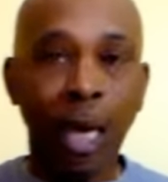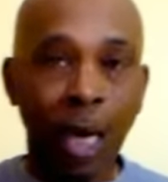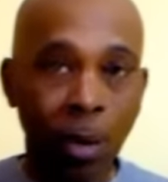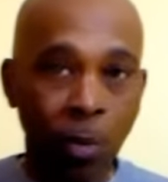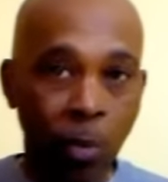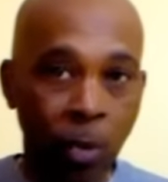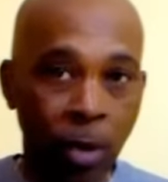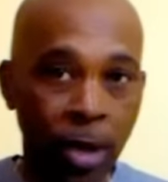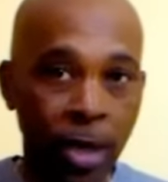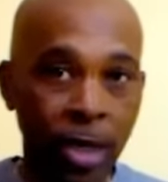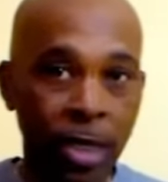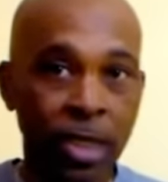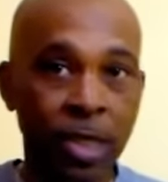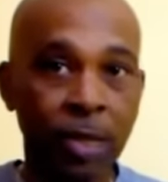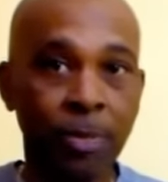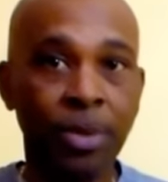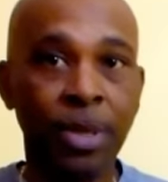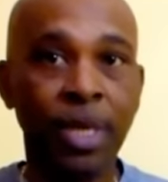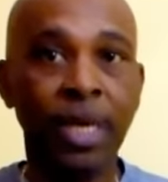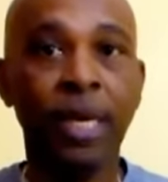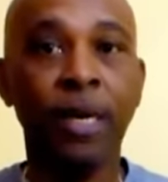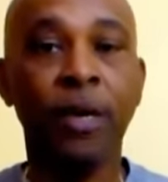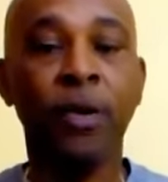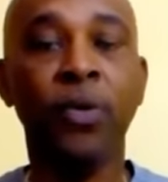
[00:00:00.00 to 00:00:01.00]
I wanted to
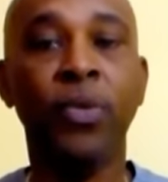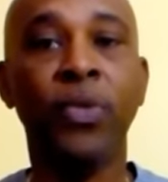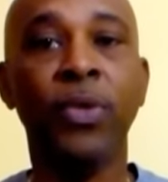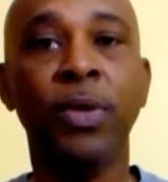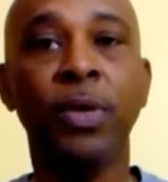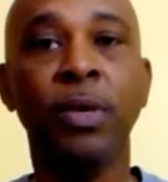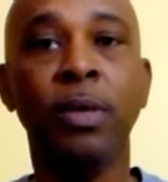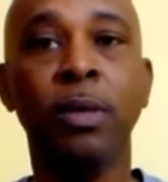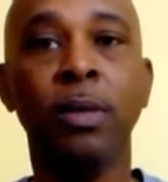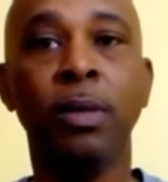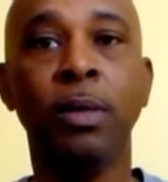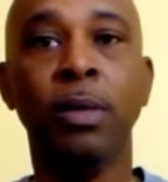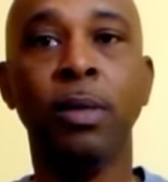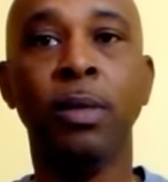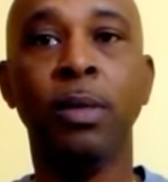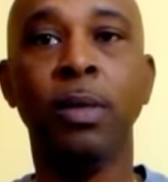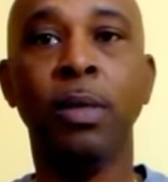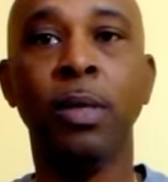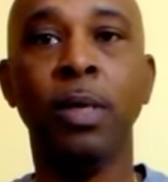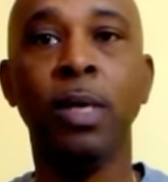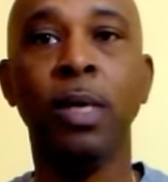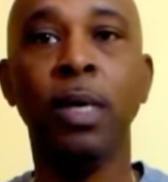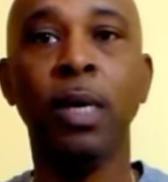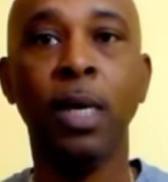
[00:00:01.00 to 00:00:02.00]
be healthy.
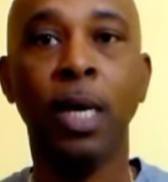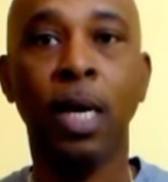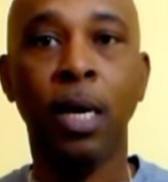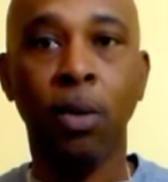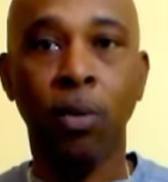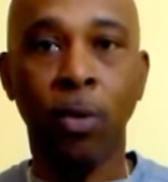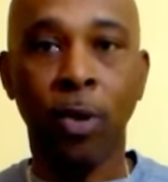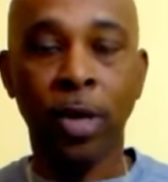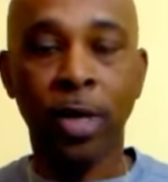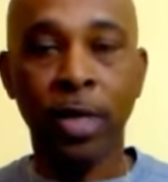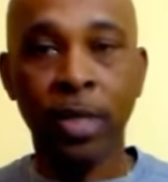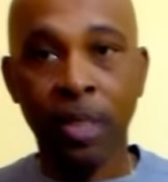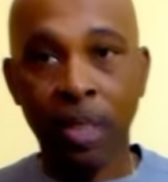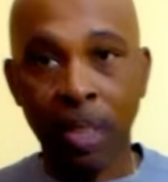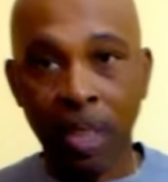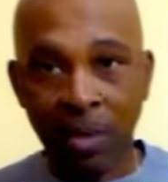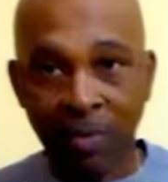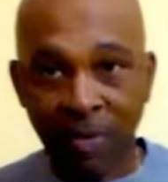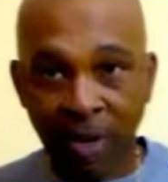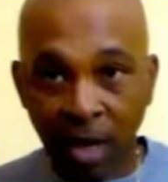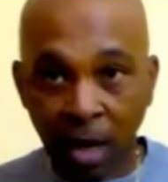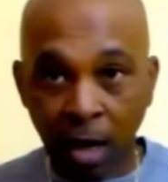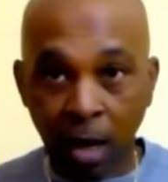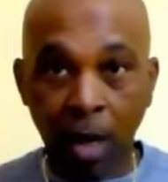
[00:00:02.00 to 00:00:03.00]
I wanted to
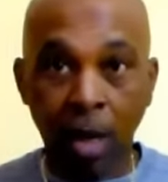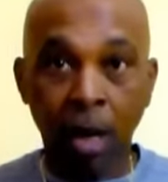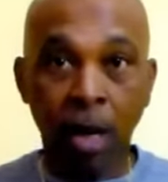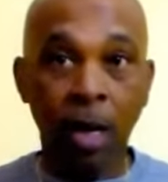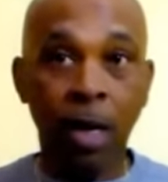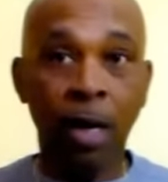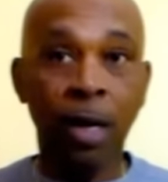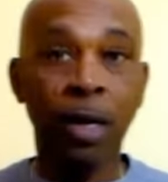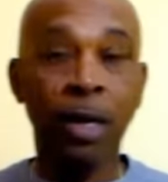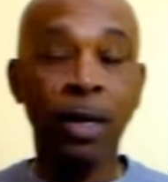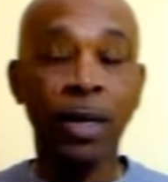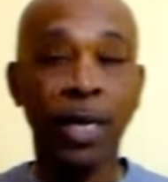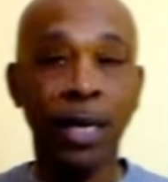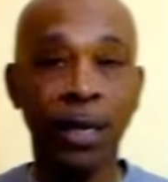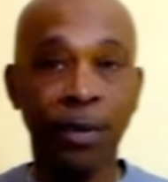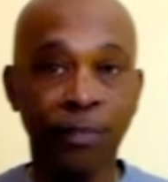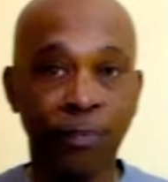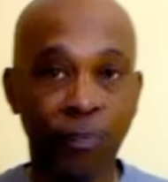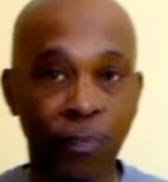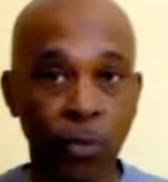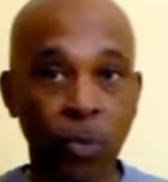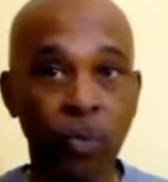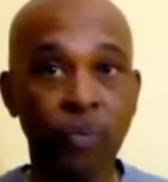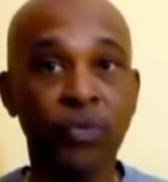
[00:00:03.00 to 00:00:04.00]
live a long and
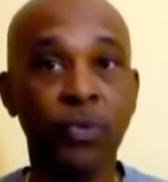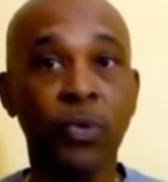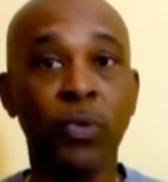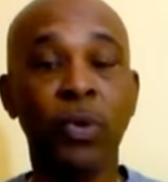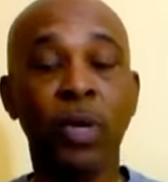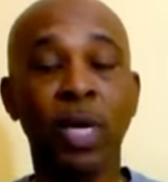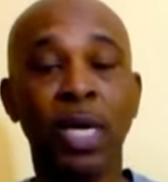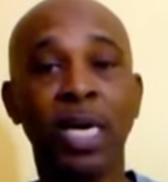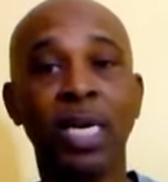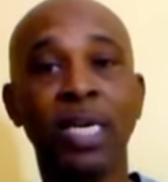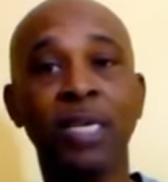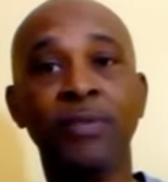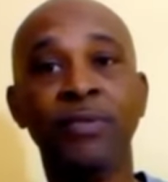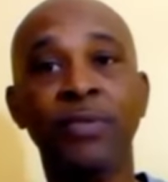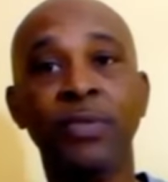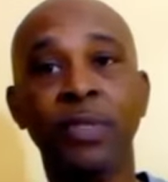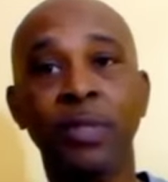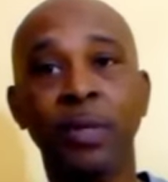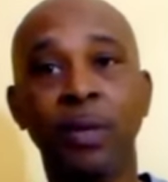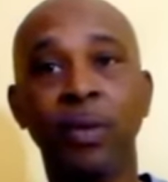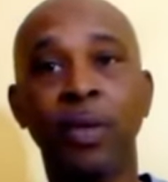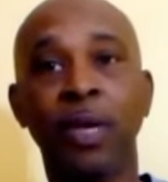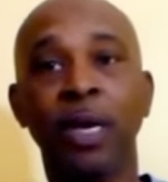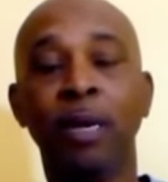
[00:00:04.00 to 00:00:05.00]
fruitful life
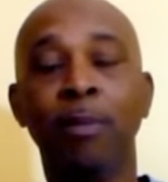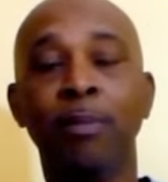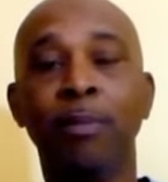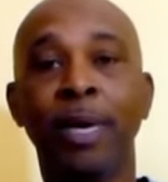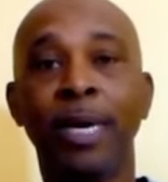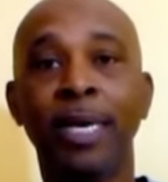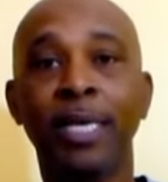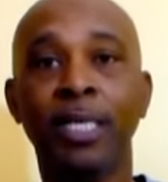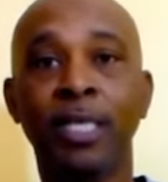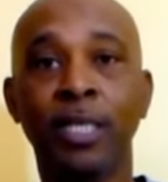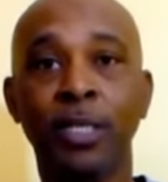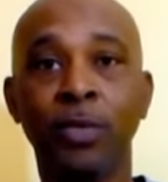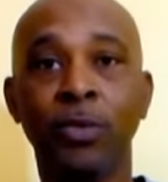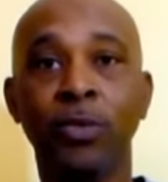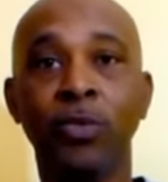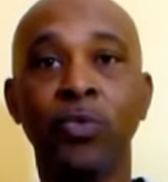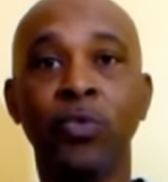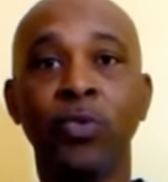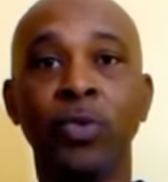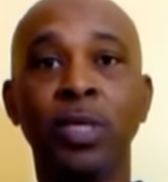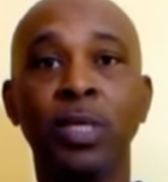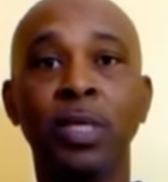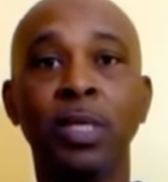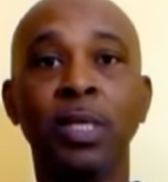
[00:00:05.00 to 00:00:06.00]
so that my
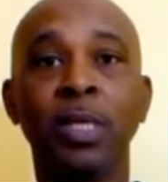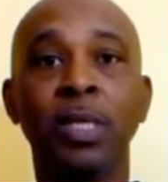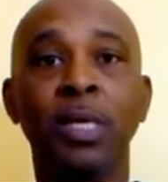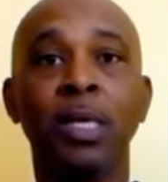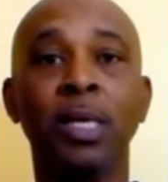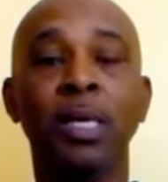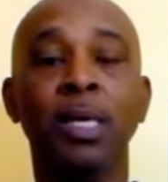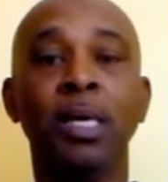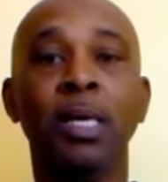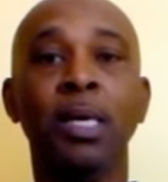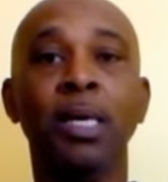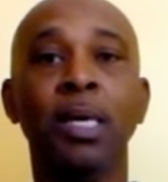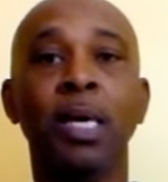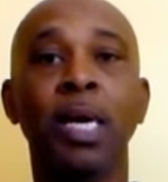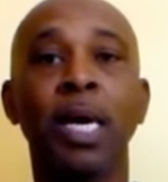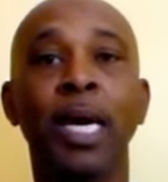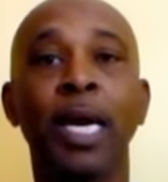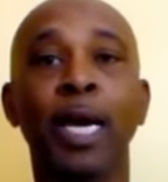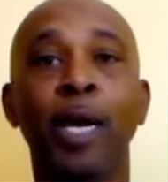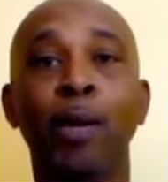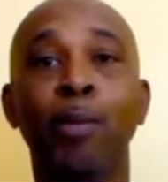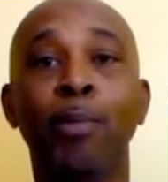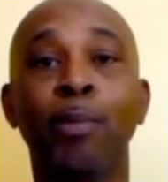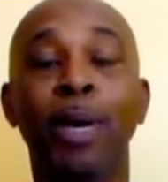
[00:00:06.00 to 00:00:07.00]
children
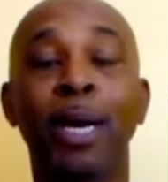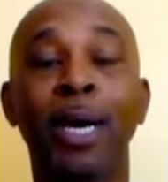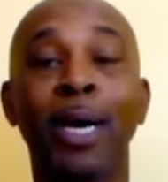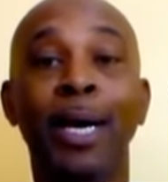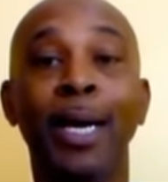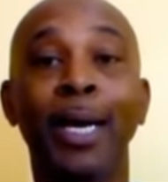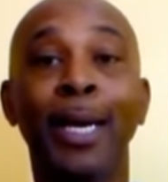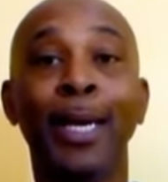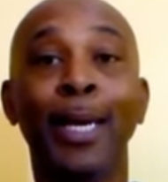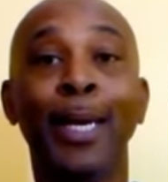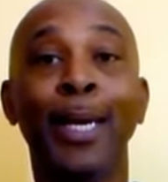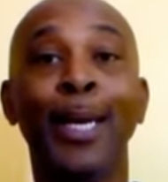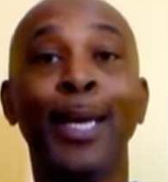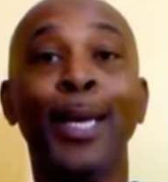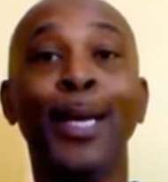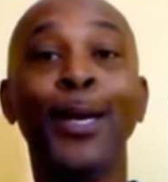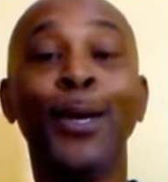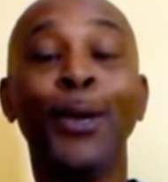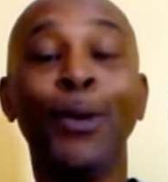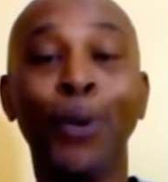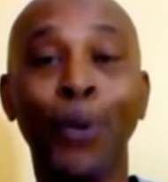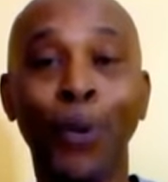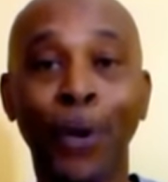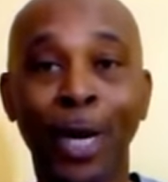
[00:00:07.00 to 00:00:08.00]
and my
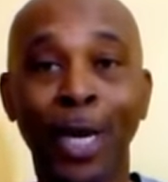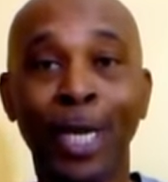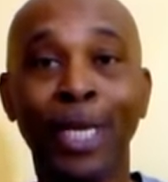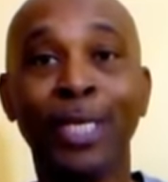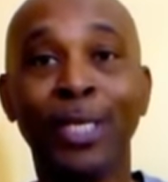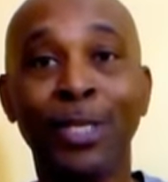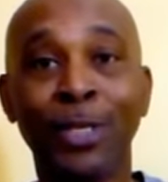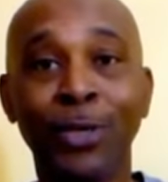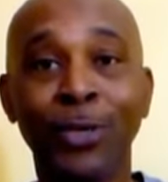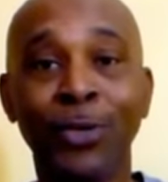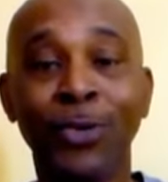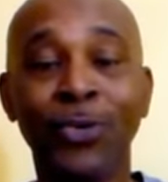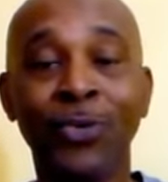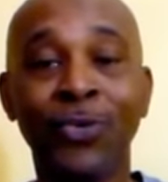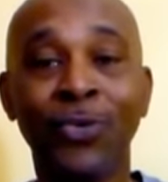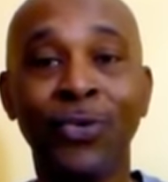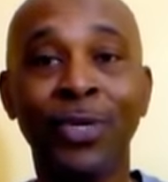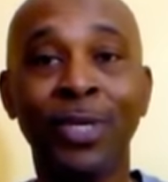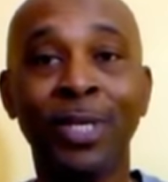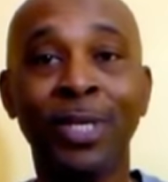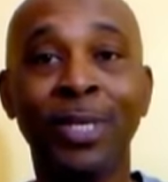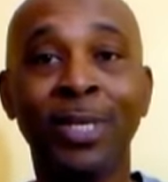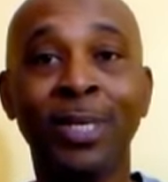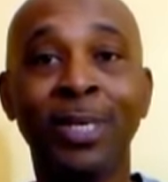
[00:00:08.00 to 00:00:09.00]

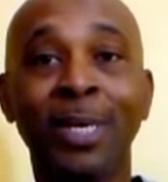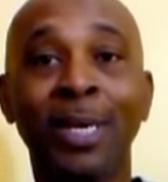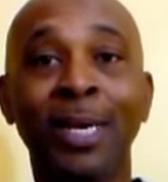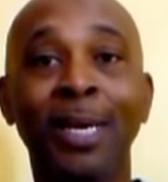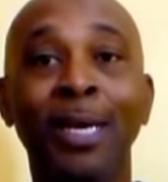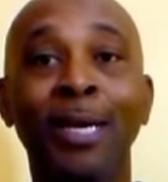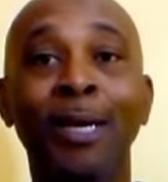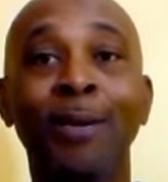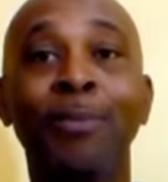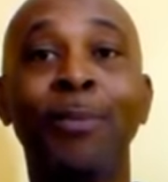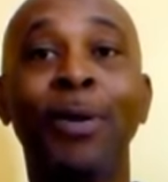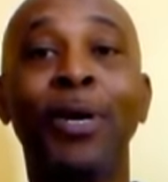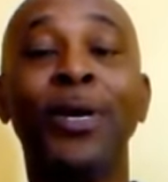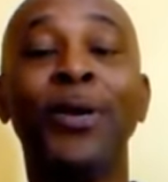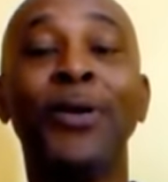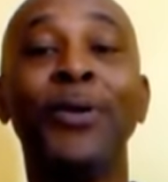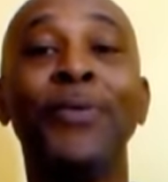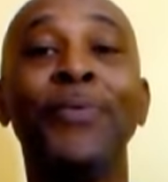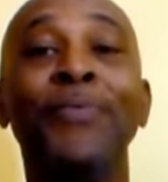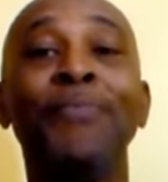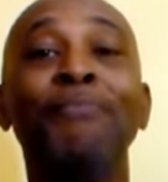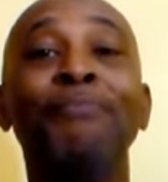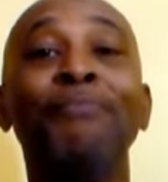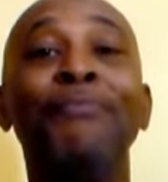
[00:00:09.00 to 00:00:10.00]
grandchildren and
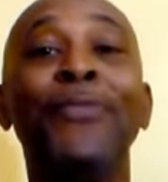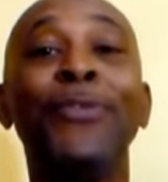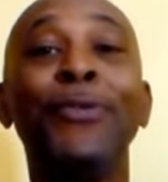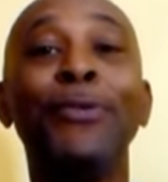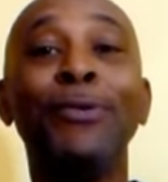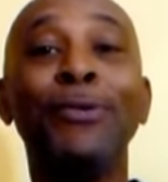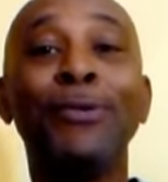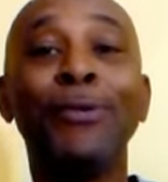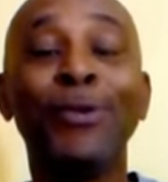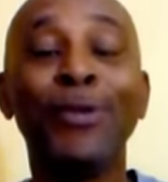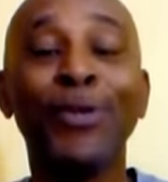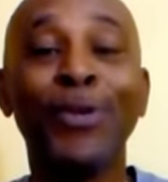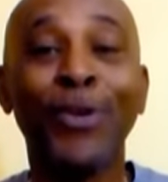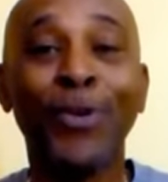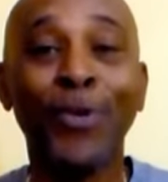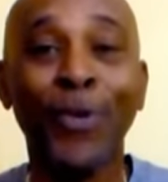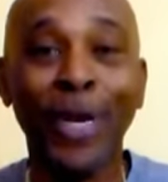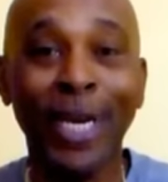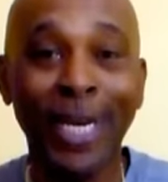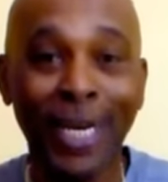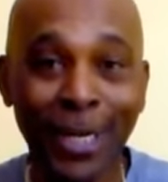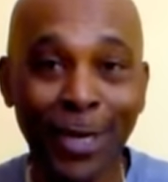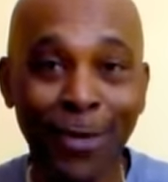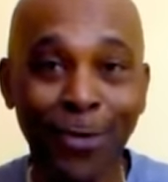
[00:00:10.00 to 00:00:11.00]
my future
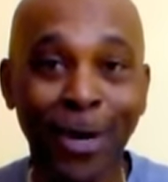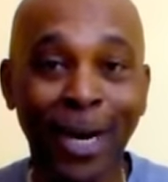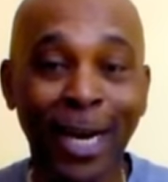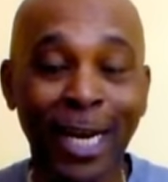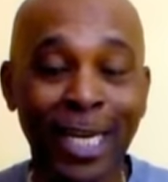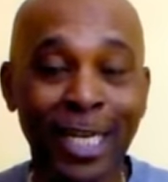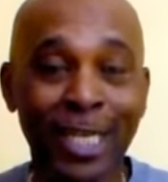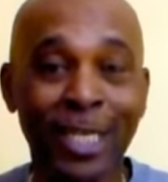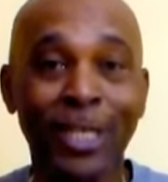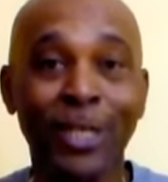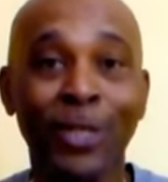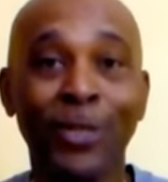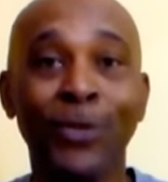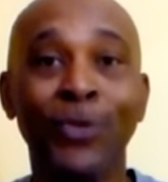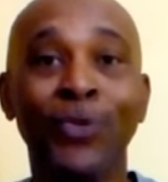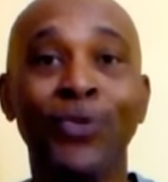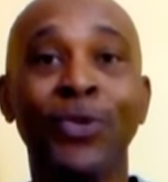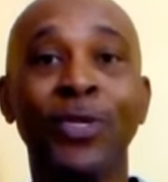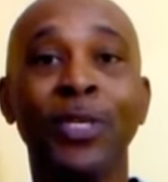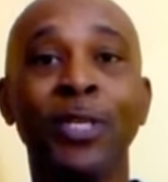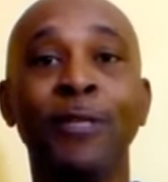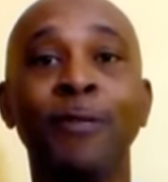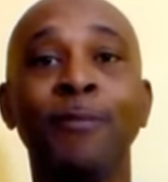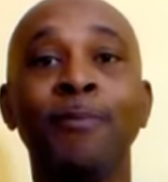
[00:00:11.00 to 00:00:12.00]

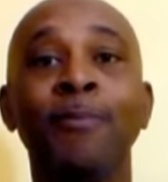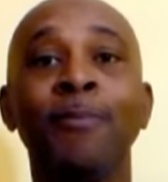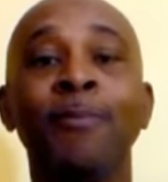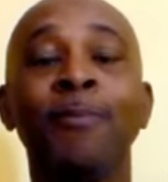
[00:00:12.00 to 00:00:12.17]
great-grandchildren